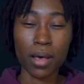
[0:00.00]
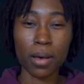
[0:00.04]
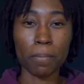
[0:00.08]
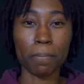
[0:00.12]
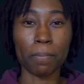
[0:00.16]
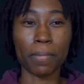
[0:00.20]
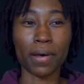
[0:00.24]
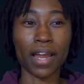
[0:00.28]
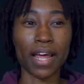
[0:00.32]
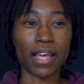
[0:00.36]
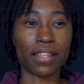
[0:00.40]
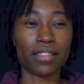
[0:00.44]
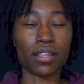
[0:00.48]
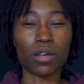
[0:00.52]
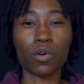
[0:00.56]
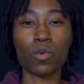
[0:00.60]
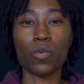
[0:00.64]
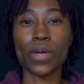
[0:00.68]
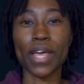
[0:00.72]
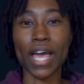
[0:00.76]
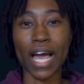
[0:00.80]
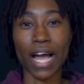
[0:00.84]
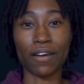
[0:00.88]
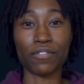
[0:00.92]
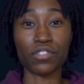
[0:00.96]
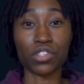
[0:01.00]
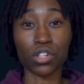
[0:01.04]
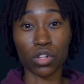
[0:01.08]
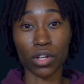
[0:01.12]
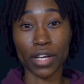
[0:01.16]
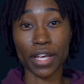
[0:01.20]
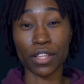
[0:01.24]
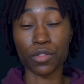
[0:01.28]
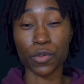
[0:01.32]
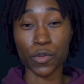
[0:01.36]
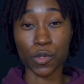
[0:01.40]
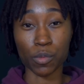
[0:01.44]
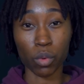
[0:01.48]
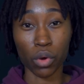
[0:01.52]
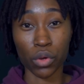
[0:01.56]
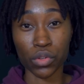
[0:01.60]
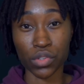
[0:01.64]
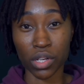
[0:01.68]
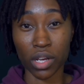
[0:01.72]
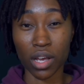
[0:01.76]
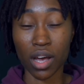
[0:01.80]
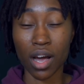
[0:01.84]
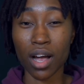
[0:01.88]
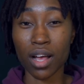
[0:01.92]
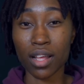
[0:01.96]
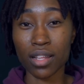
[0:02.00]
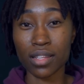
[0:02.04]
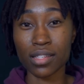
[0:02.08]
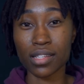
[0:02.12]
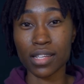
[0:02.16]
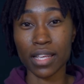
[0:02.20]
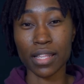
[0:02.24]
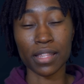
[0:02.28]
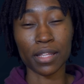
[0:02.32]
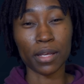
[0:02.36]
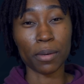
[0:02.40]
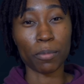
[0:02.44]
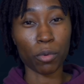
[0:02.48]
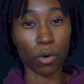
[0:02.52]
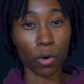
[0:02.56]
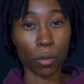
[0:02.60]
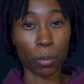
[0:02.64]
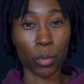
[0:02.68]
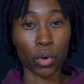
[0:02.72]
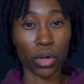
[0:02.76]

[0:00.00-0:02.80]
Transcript: but I think we have to look at those pros and cons in the appropriate